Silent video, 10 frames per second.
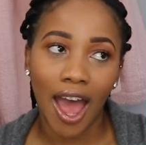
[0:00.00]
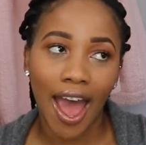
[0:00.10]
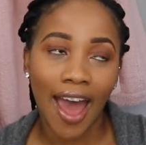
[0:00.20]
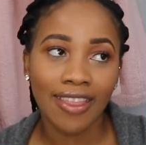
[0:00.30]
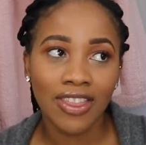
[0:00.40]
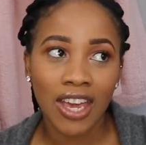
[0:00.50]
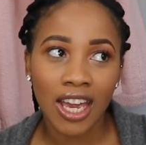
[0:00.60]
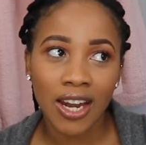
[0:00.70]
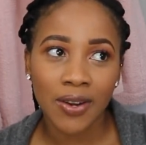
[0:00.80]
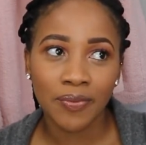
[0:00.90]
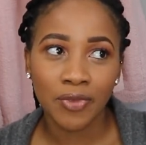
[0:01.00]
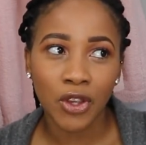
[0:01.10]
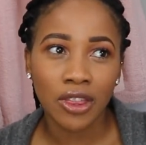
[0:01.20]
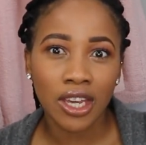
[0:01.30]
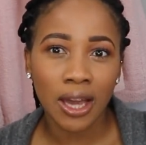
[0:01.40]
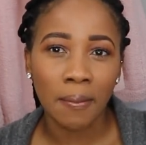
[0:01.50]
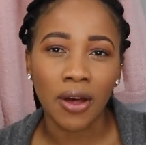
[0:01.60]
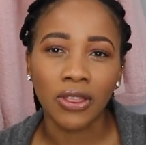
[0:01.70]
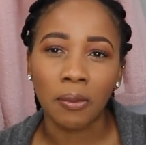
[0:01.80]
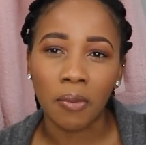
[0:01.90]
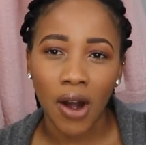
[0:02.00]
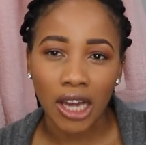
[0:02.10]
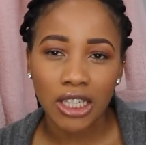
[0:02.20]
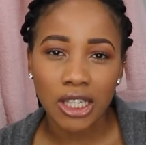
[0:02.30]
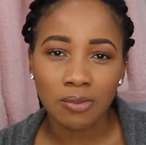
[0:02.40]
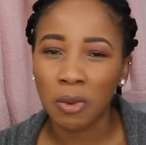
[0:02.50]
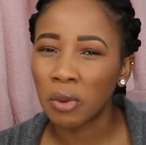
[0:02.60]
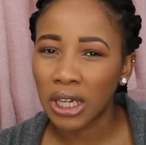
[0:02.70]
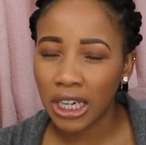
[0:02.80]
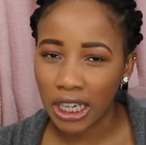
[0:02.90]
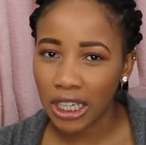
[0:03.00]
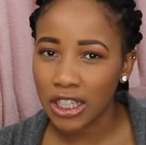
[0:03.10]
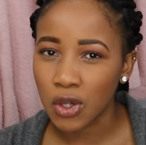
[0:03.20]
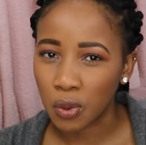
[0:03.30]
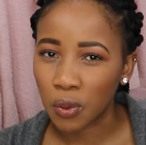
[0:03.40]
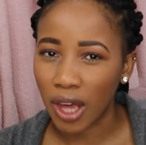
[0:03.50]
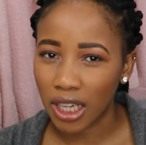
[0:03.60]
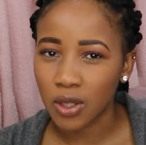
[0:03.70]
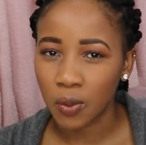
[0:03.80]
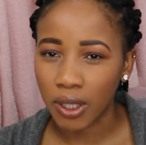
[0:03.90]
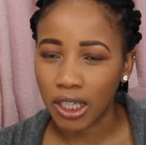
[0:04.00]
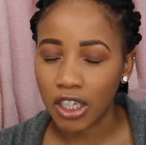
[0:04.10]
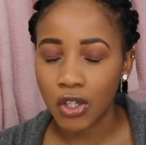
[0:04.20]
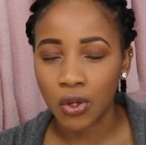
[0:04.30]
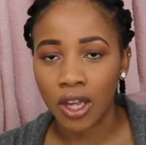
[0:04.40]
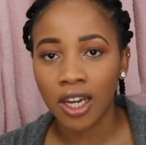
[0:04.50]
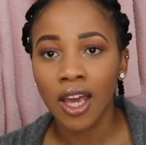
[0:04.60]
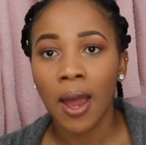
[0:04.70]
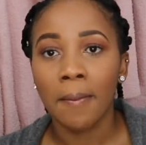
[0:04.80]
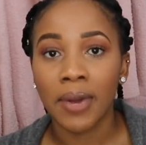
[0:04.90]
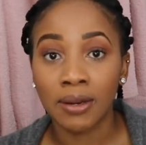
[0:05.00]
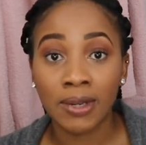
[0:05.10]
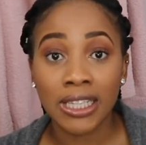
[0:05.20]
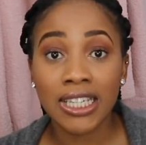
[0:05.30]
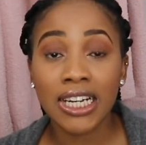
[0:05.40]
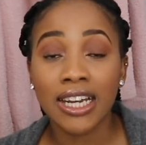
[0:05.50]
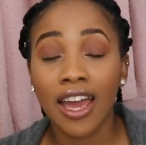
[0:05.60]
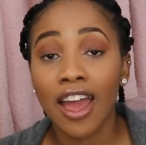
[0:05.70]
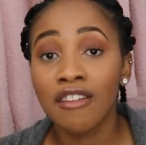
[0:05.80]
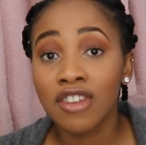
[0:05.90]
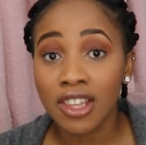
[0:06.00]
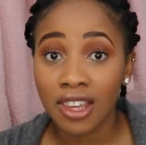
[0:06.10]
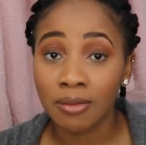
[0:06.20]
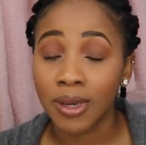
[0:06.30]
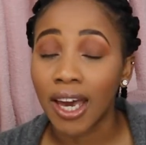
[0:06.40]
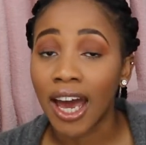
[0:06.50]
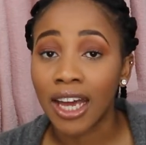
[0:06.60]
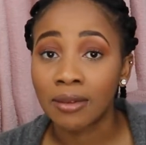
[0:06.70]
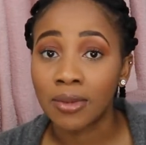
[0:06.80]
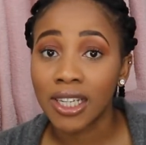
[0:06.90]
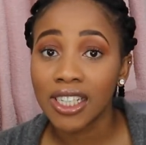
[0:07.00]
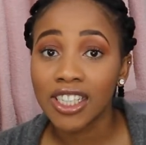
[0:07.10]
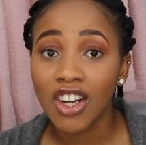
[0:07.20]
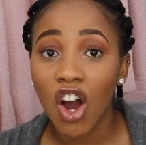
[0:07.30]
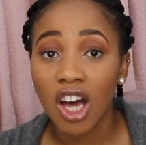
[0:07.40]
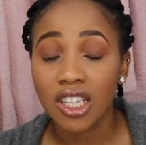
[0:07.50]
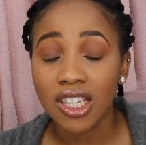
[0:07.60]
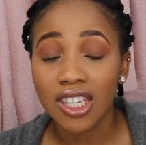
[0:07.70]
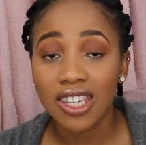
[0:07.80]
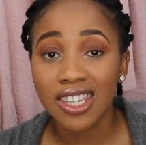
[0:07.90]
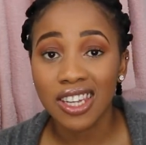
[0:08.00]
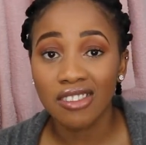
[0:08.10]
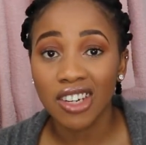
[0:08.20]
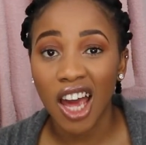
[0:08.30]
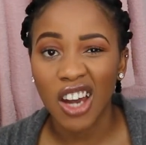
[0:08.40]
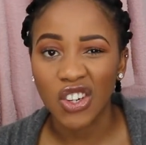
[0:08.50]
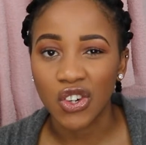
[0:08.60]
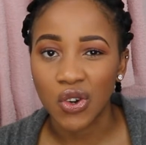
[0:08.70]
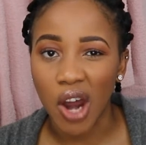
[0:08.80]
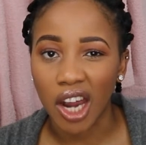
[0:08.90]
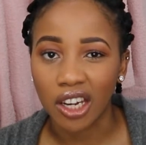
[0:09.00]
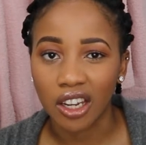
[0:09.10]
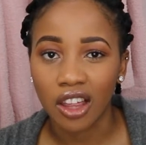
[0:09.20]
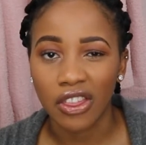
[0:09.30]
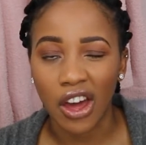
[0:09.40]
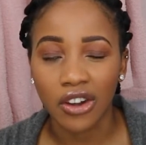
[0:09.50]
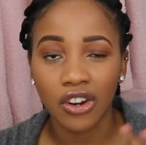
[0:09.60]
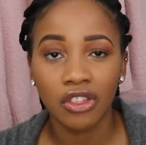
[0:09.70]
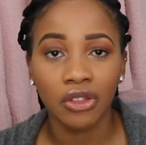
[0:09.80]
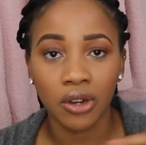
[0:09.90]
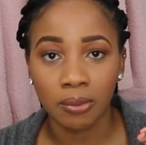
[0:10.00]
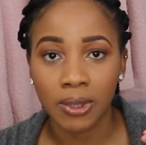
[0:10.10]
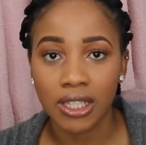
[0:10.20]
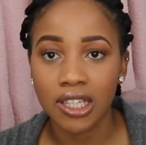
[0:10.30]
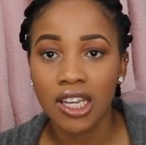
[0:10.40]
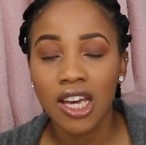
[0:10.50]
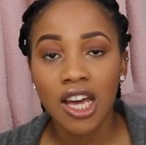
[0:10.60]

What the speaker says: And then you think about the price, but we're gonna get to that. But basically everything behind me costs 700 rand, that three piece.